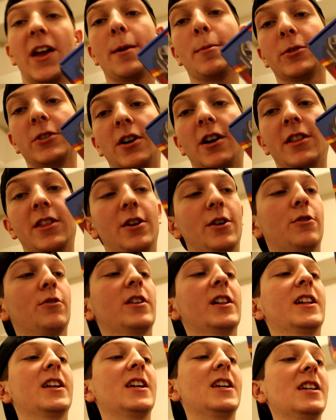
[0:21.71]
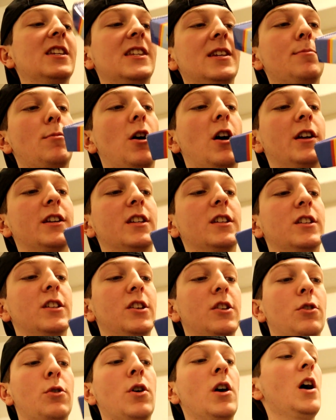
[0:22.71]
Amazon. They're a really easy mod to
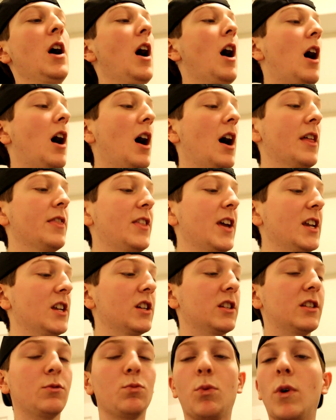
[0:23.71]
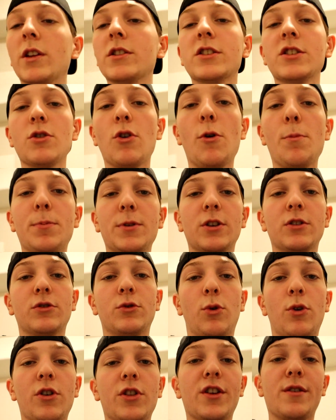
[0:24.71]
do. They just, once you open your
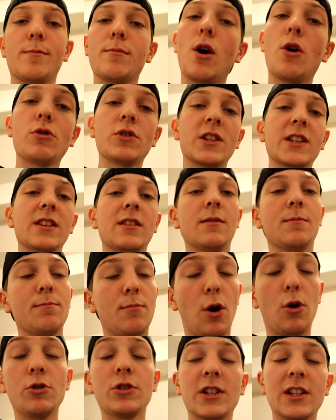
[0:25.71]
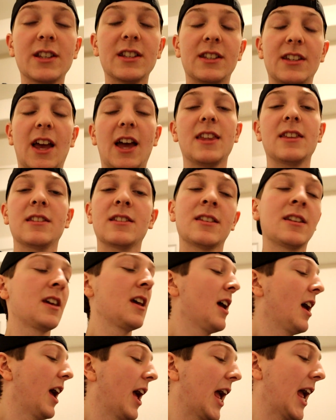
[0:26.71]
door, they're motion sensed,
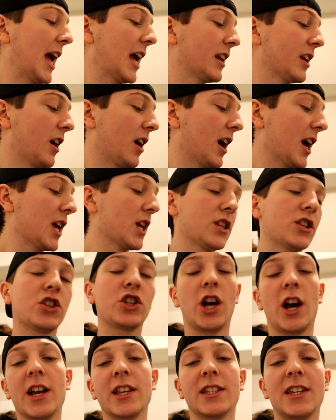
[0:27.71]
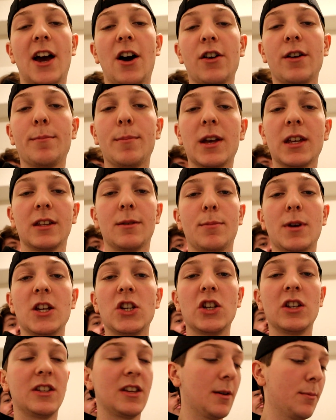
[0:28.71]
and it shines down a
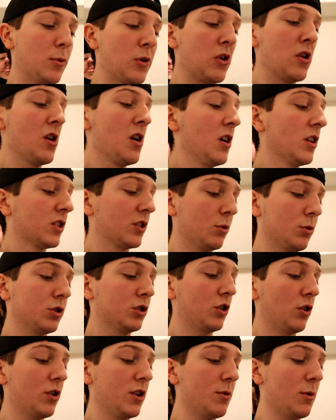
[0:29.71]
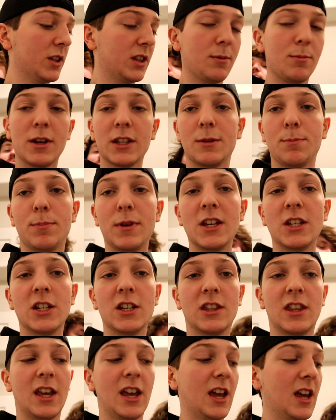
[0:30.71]
Mitsubishi symbol. So we'll show you what the Mitsubishi
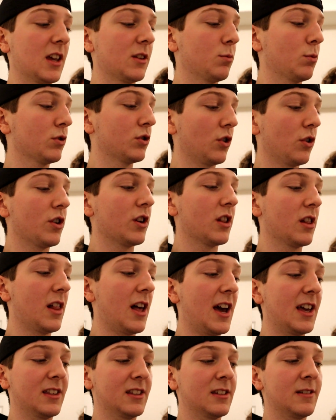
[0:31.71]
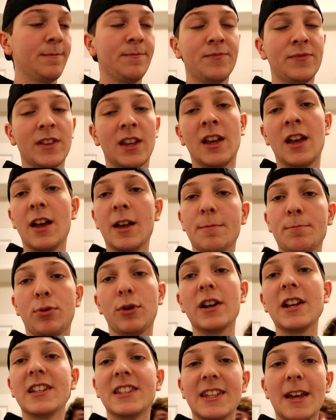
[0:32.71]
thing is. We'll show you the lights.
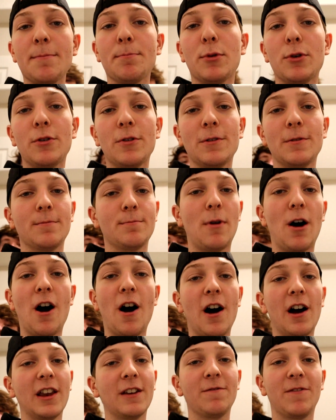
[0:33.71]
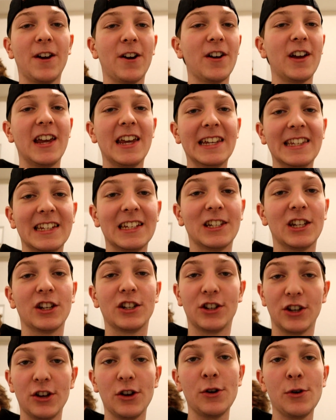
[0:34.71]
Pretty simple mod, very easy to
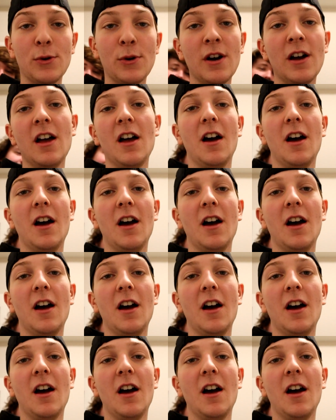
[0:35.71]
do.